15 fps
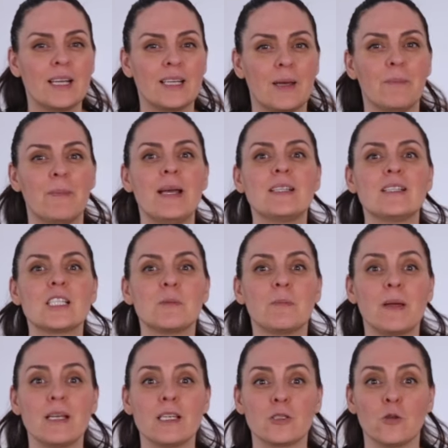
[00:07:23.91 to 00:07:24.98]
can make the
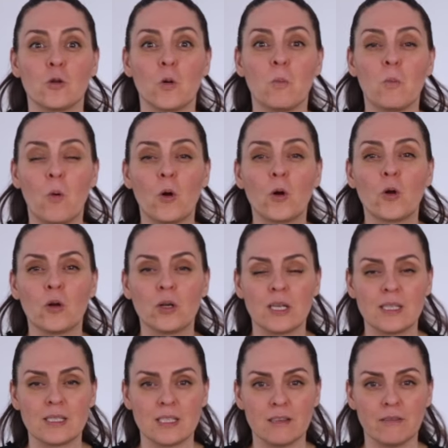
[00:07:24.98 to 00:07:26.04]
space look more
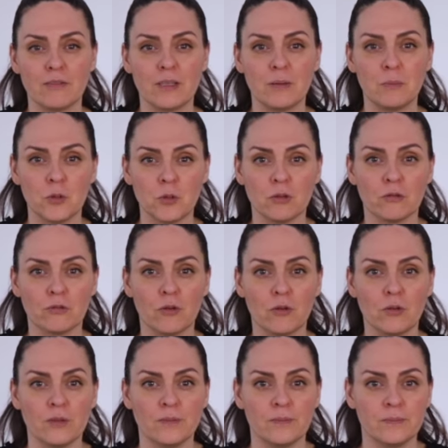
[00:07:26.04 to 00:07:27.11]
cohesive and
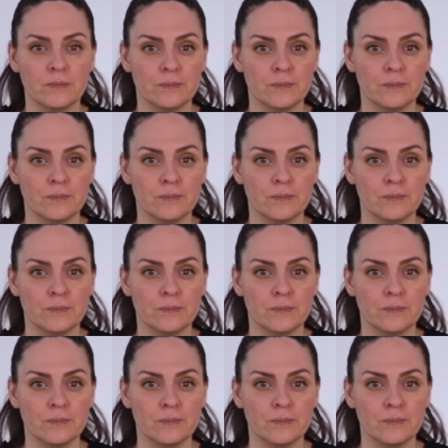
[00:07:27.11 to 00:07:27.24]
beautiful.